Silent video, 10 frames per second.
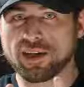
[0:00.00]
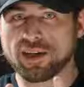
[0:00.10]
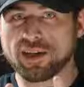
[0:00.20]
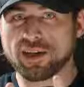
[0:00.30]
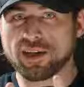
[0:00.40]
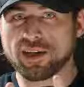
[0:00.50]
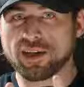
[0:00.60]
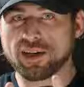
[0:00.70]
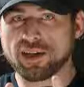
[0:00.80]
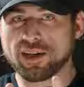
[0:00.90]

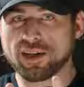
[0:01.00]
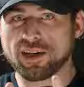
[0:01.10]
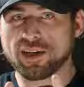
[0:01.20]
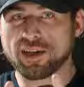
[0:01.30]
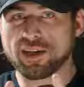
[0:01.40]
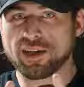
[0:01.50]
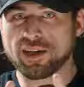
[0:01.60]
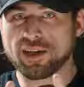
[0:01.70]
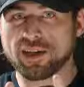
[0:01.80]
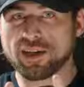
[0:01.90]

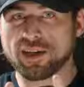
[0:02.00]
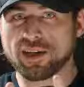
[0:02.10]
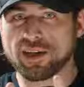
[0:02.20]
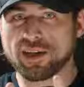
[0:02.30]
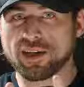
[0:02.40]
Nothing is said.